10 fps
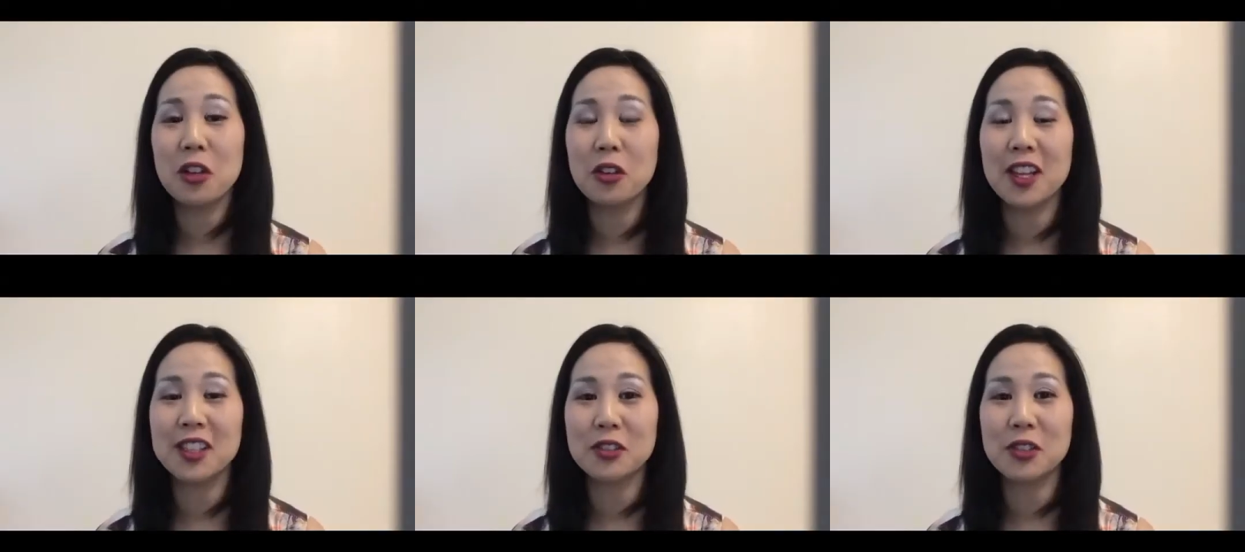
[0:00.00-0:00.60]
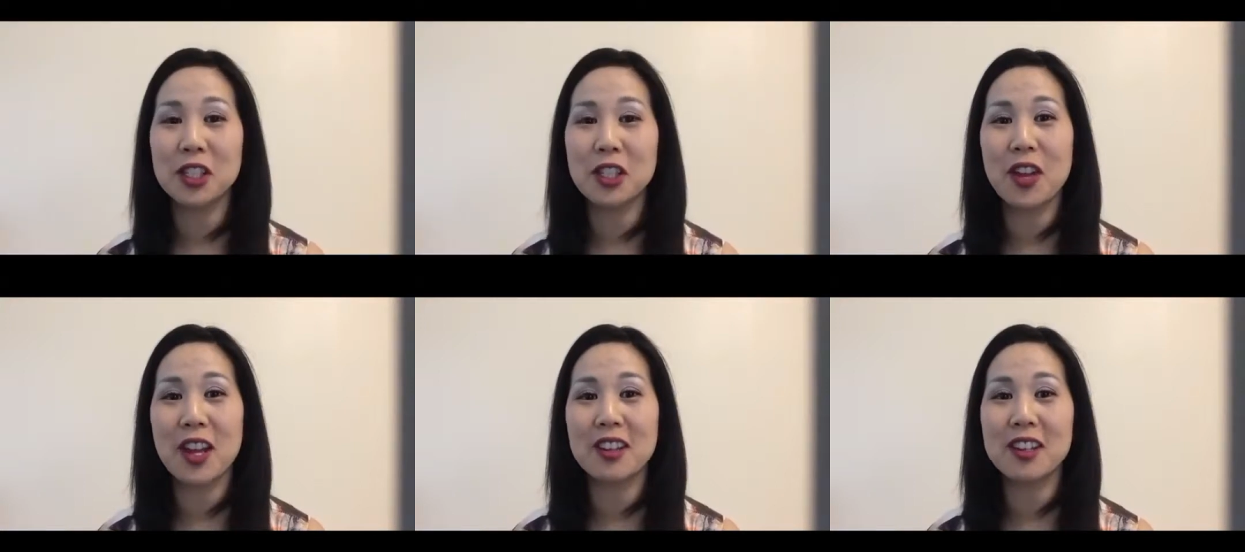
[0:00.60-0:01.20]
that's really
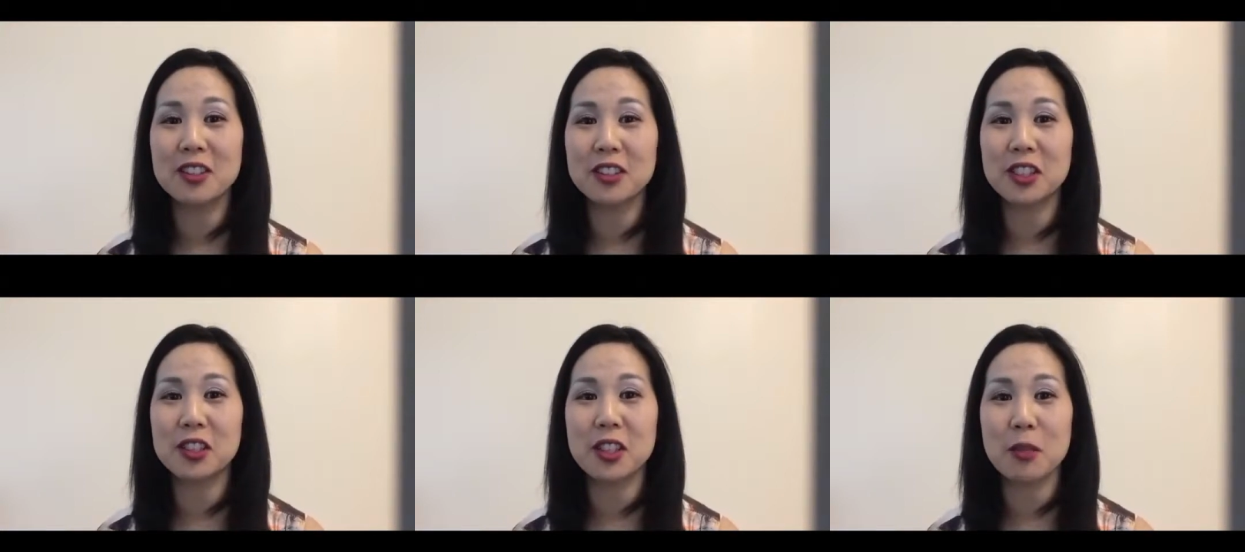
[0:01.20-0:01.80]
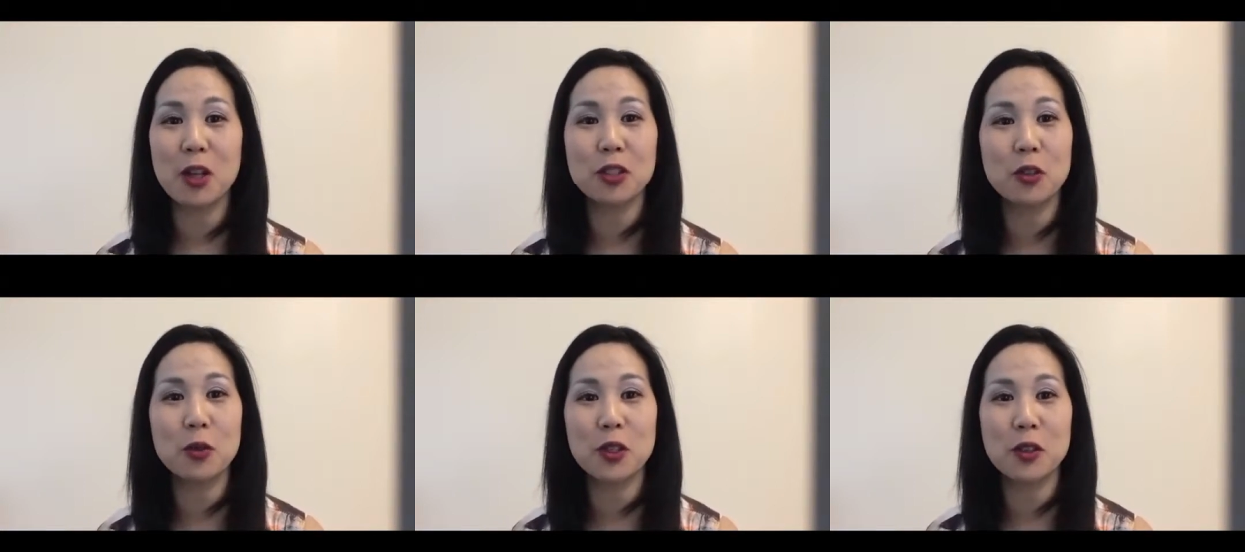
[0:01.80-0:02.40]
great. It's just
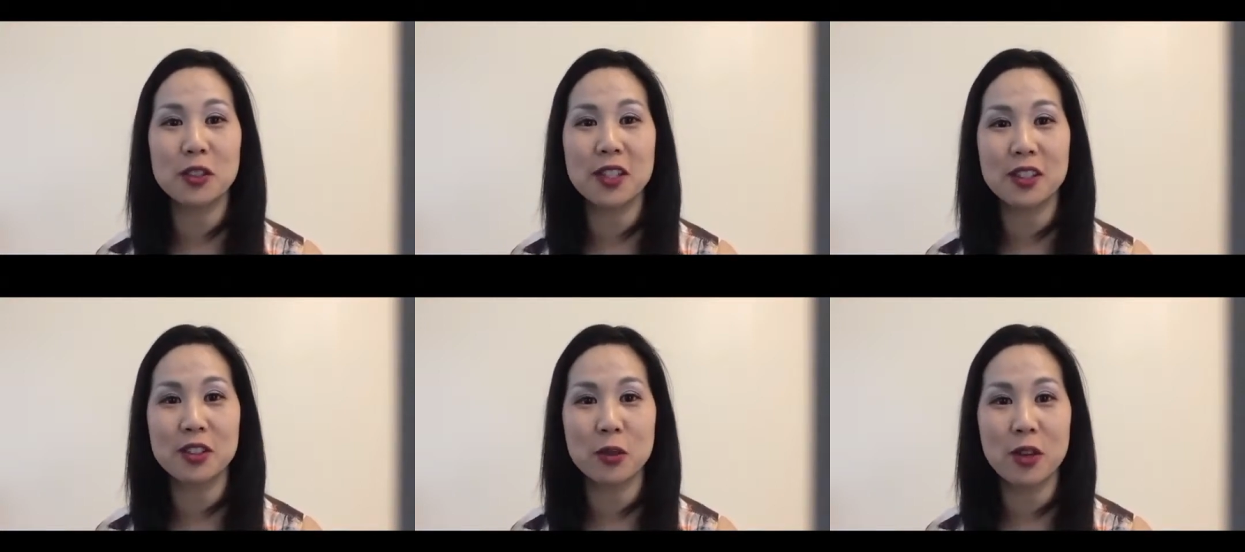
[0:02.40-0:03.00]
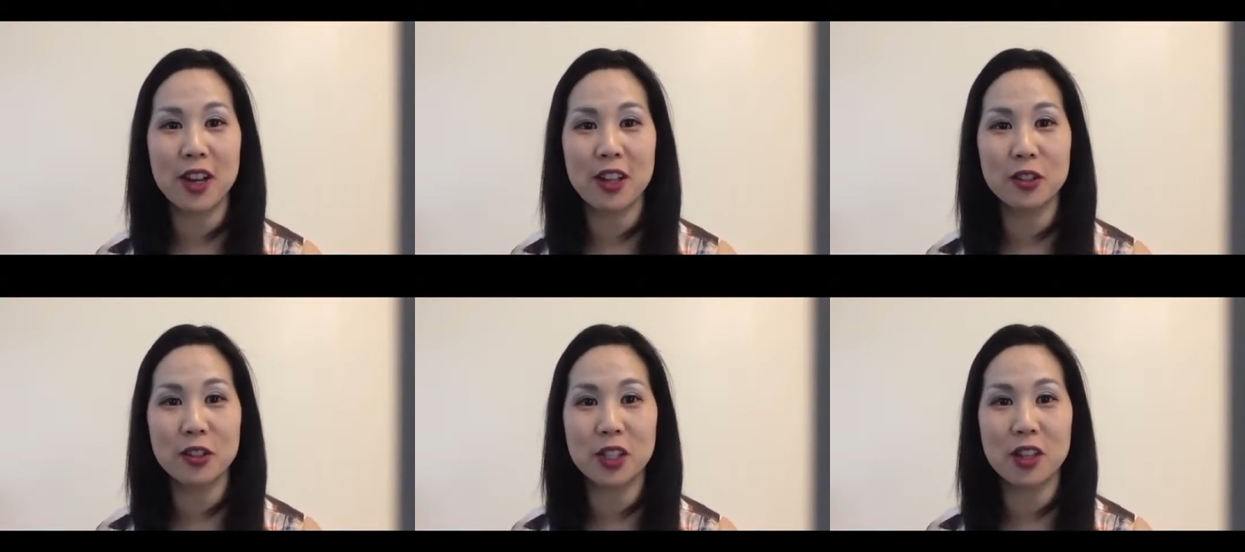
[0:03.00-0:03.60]
also one of those things to where I
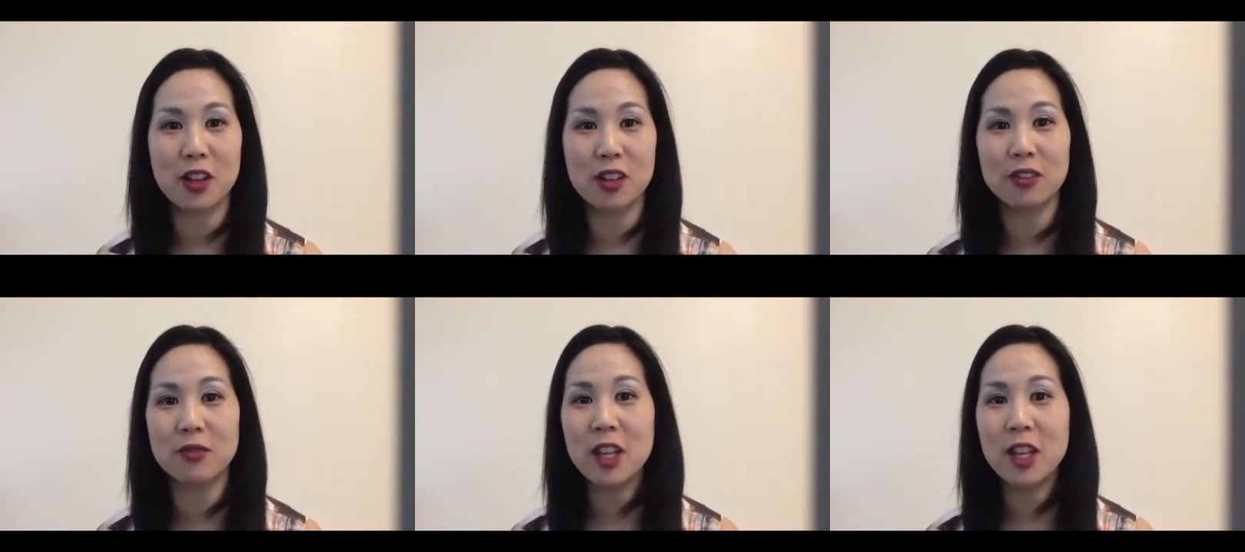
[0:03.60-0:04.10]
do recall,